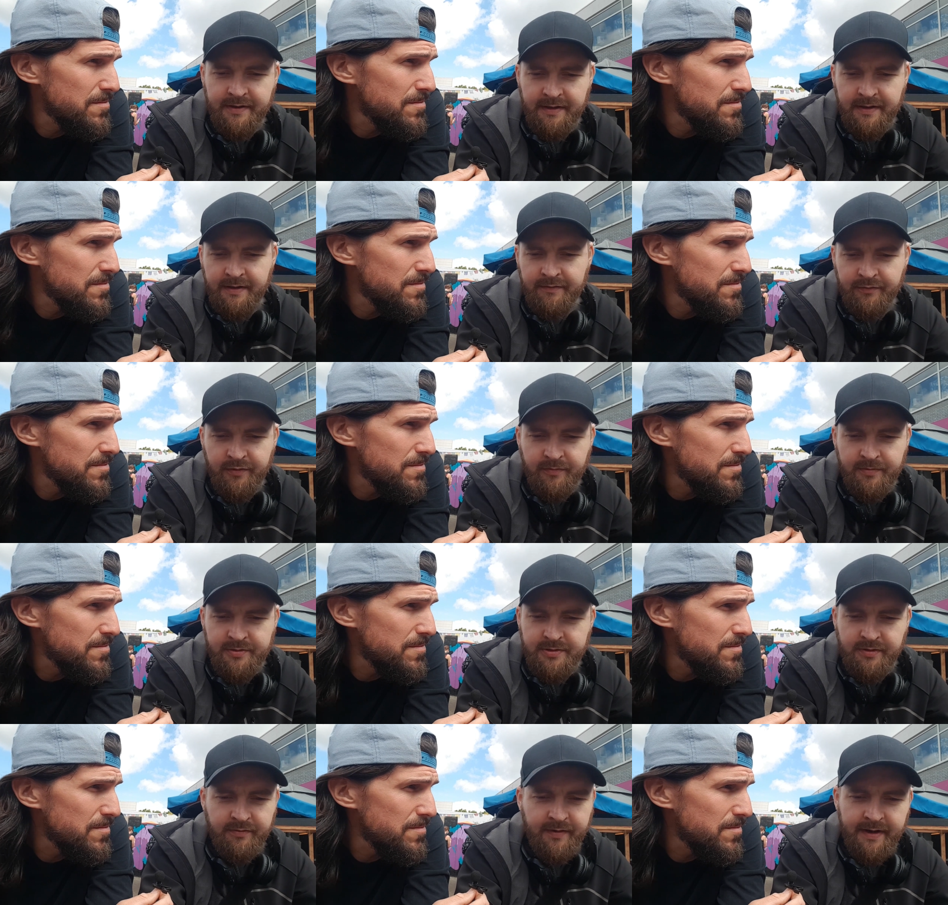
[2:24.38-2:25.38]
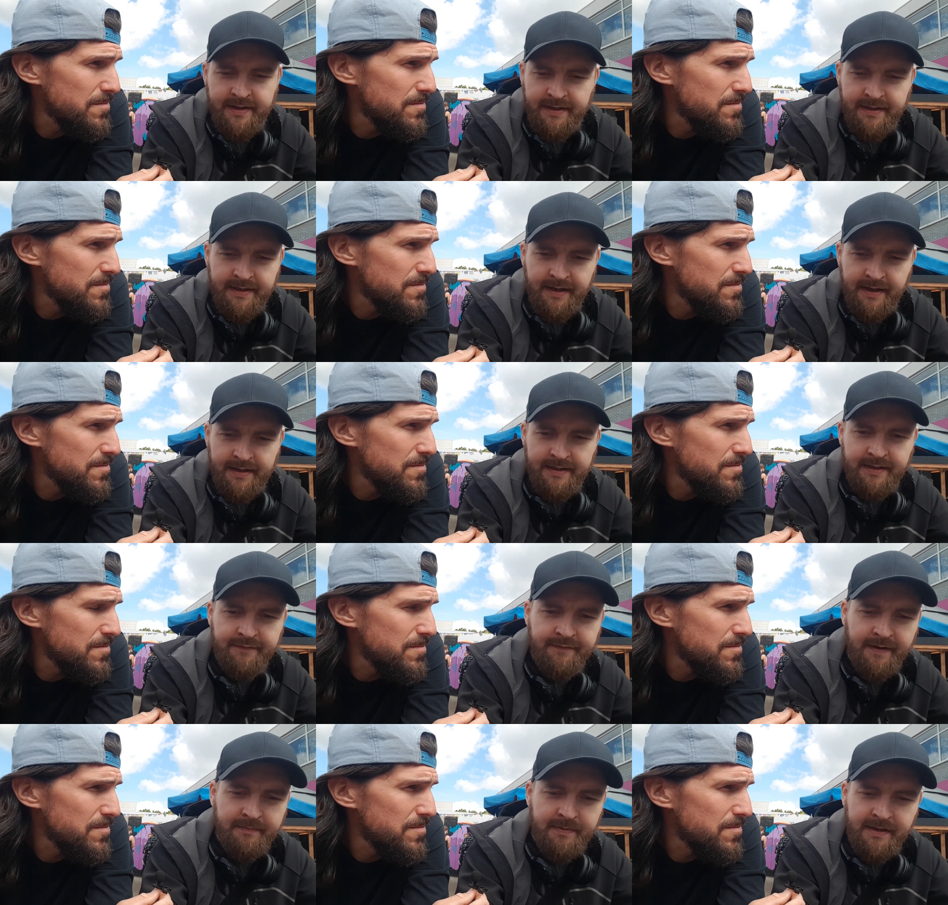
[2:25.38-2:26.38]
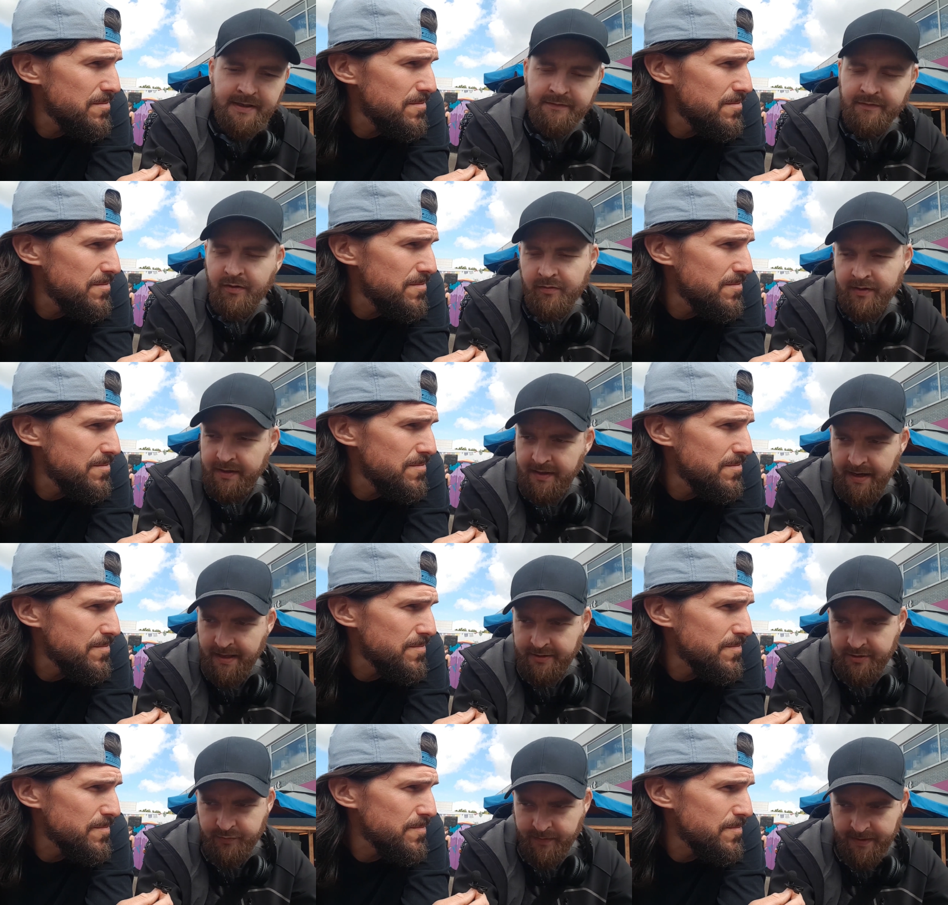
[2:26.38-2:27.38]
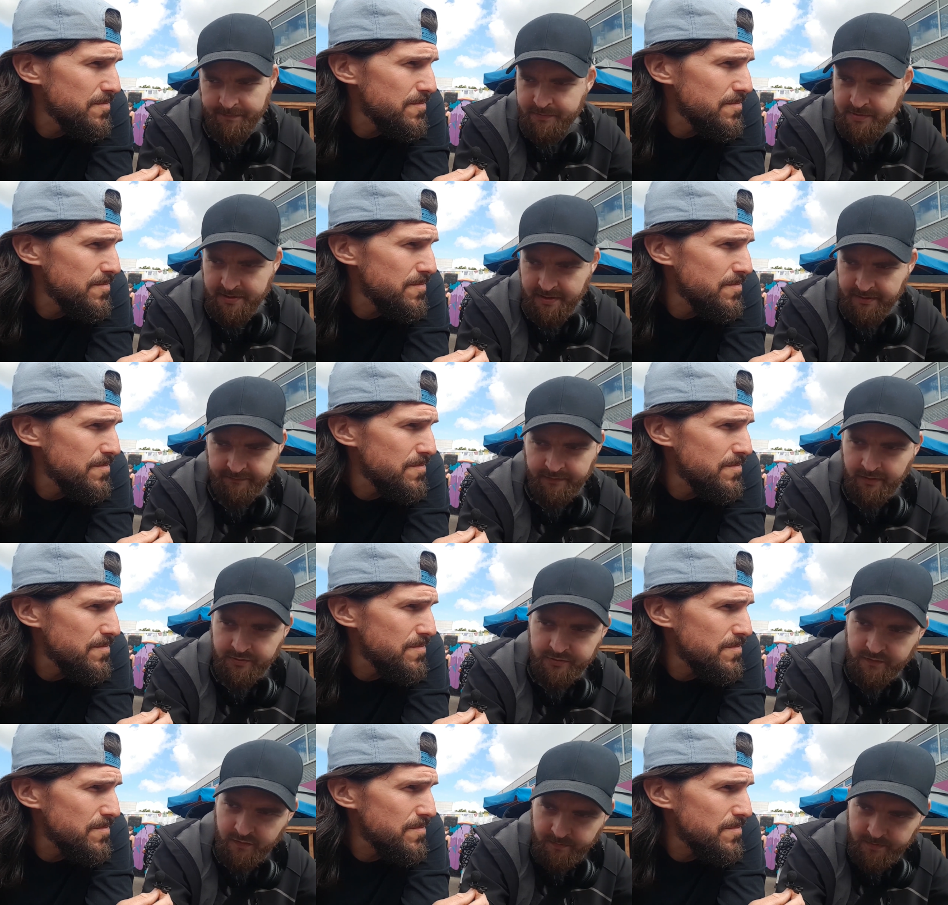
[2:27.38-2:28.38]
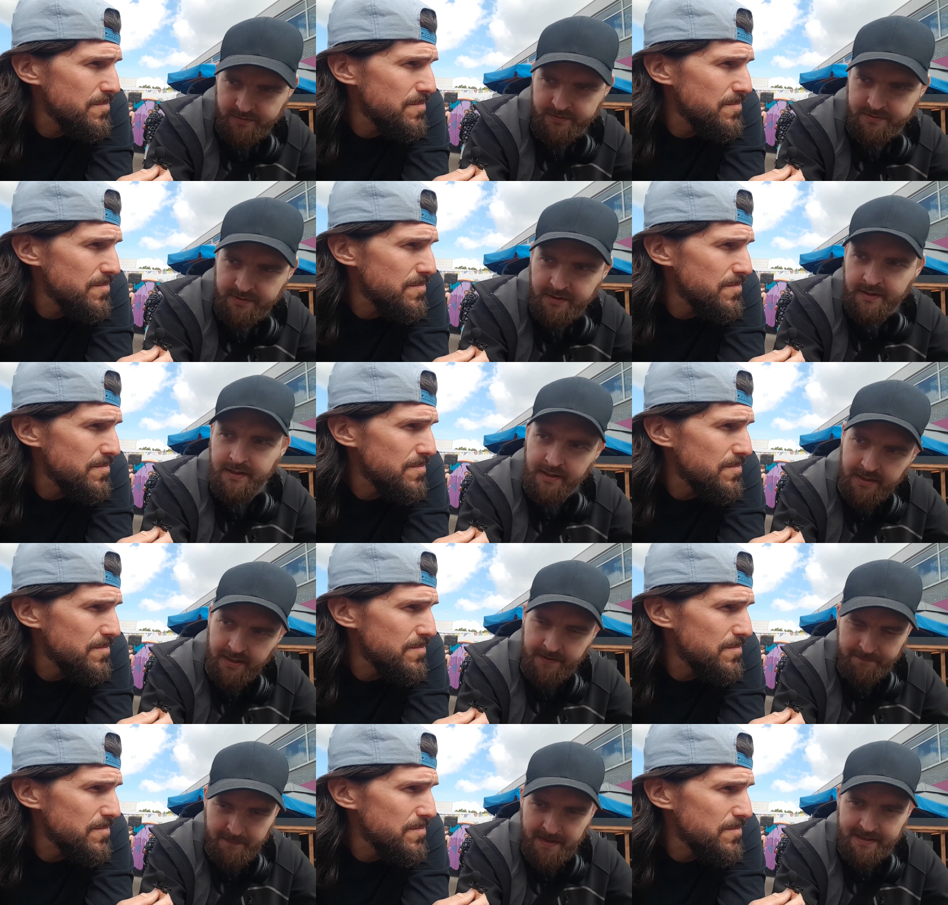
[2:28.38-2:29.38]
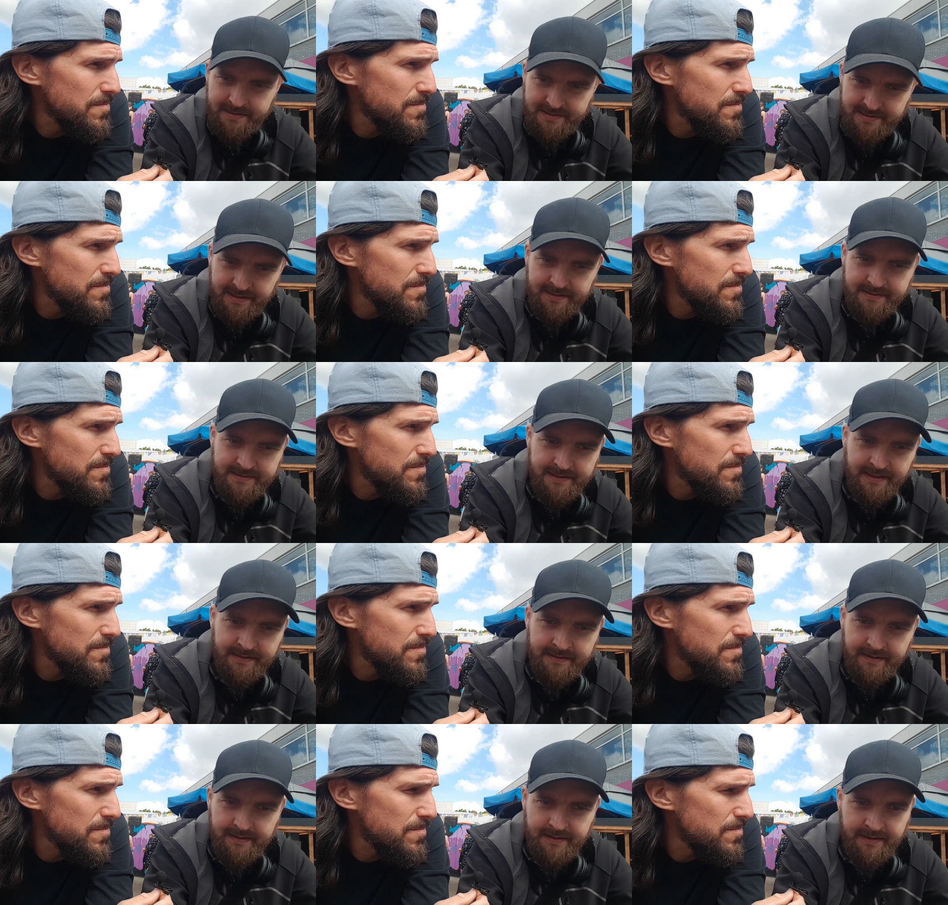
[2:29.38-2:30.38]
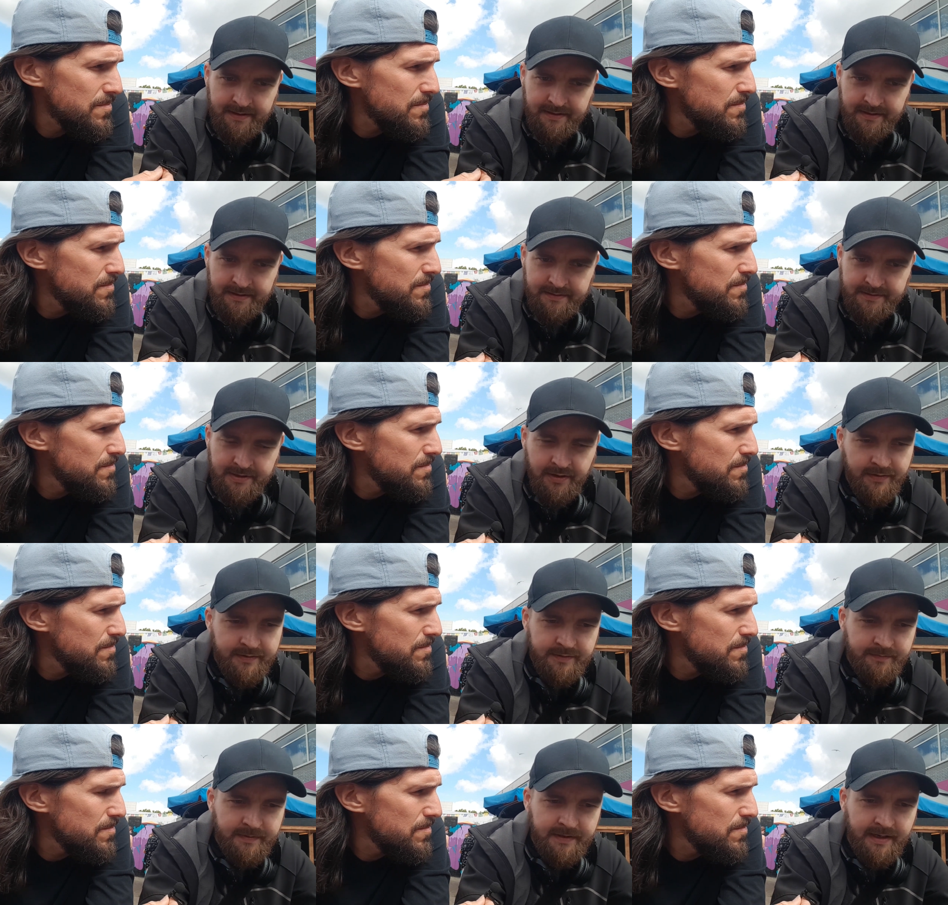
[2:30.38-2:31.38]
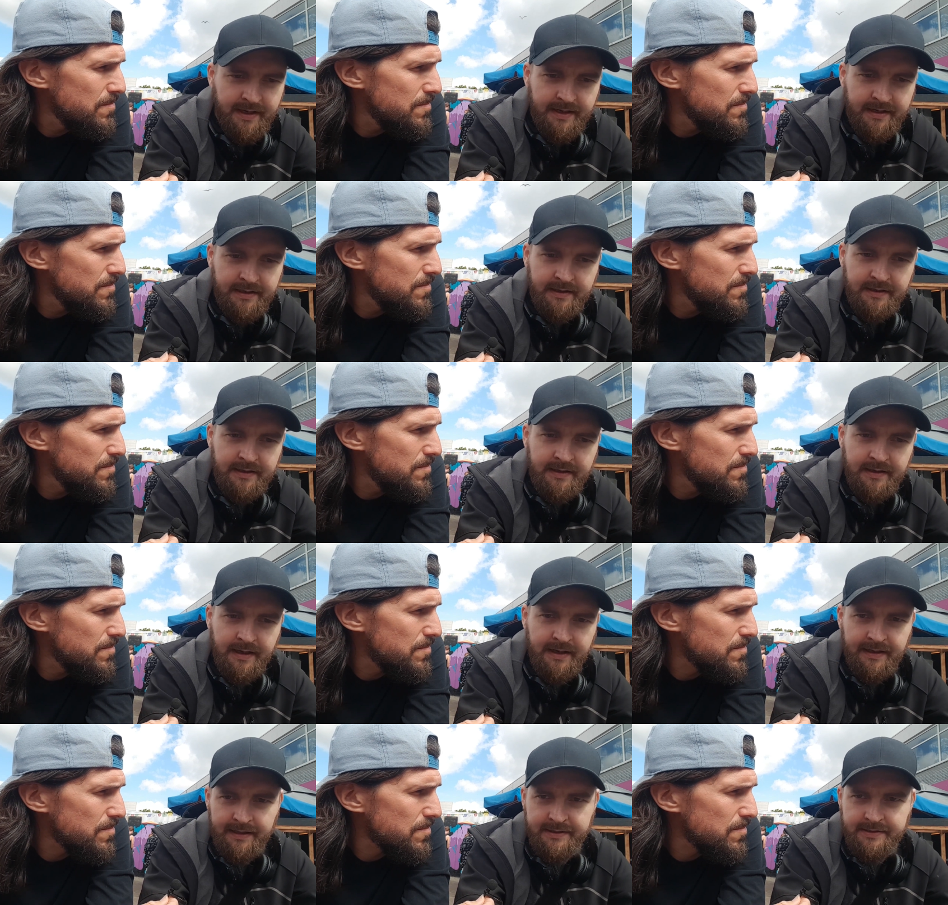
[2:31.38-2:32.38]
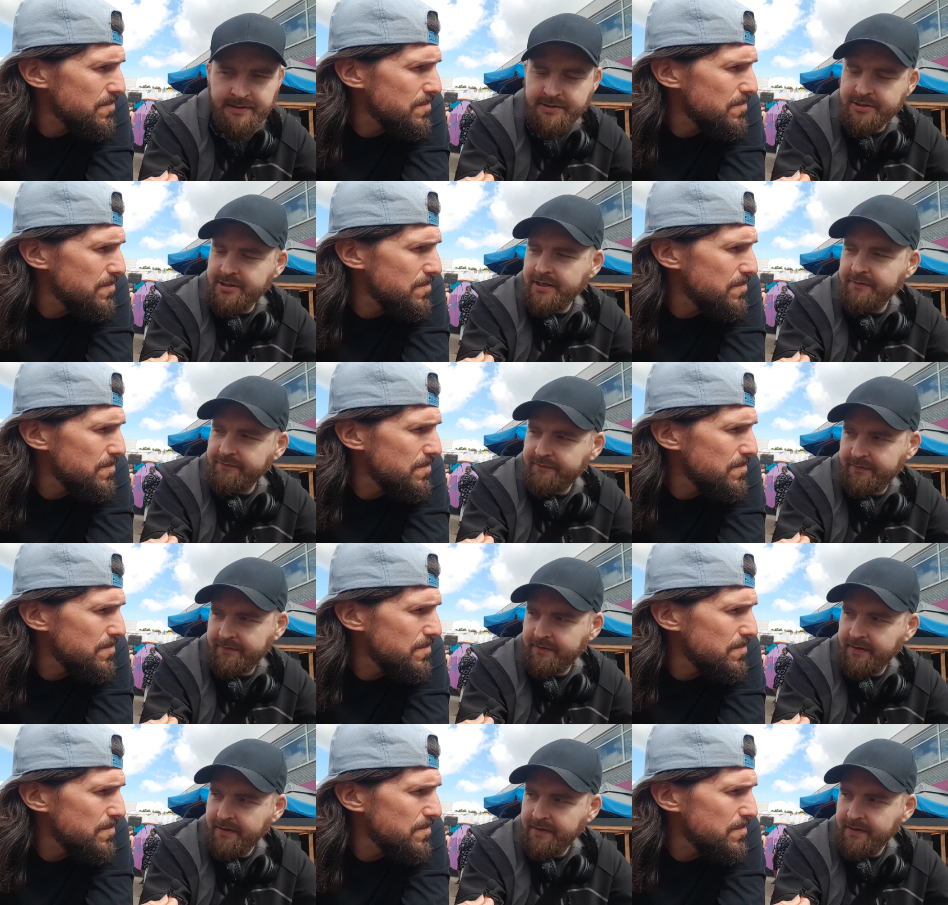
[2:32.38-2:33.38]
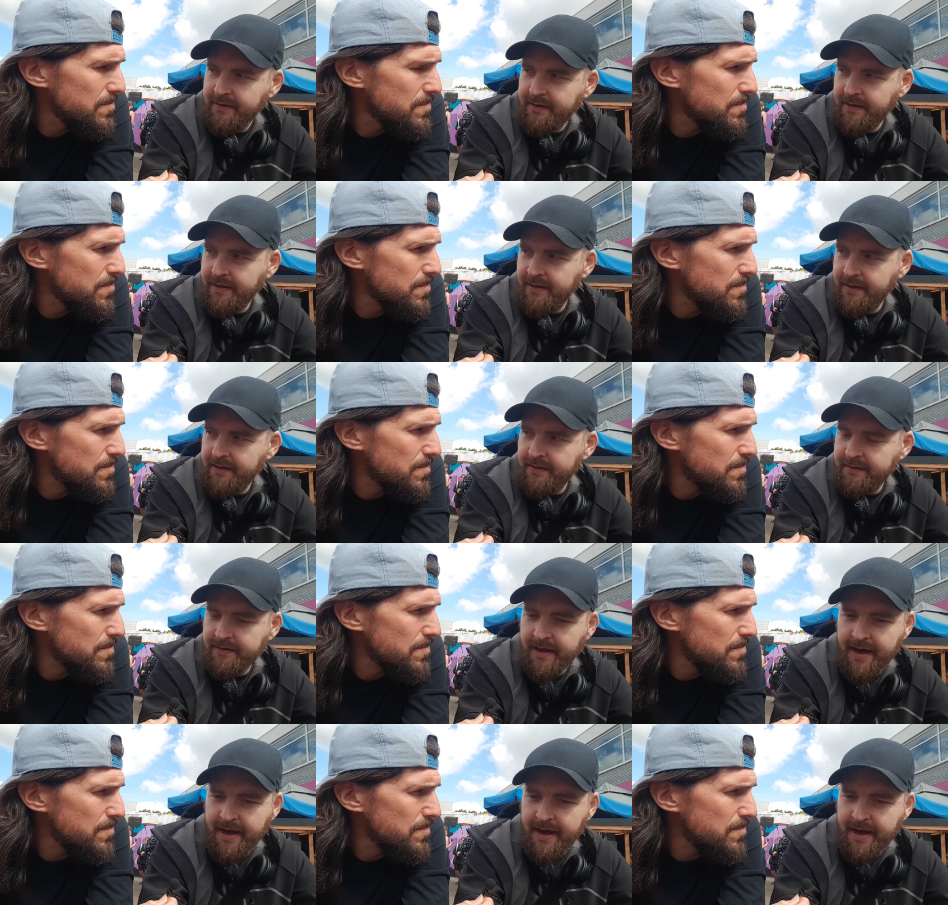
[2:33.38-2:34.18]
Speaker 1: uh, rumors already, and if I believe only like 20% of those rumors, it makes sense that there is going to be a at least a shift in the